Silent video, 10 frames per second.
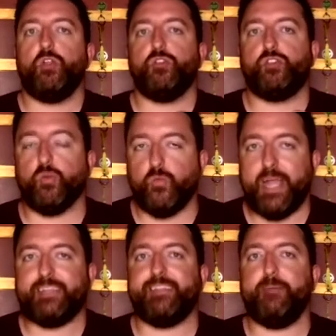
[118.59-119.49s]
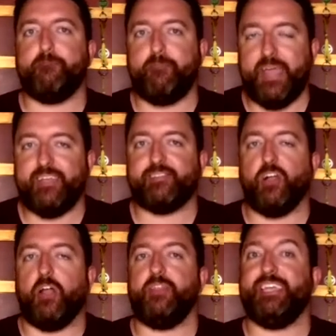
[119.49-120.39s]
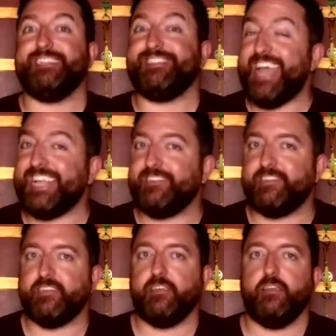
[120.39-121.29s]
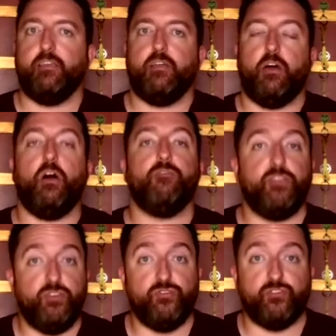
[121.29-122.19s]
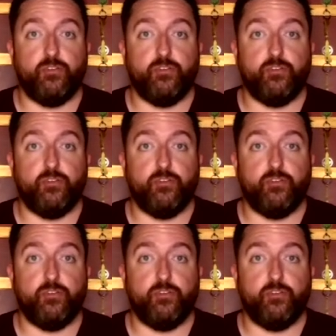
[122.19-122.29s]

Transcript: directly based on the intent of a user.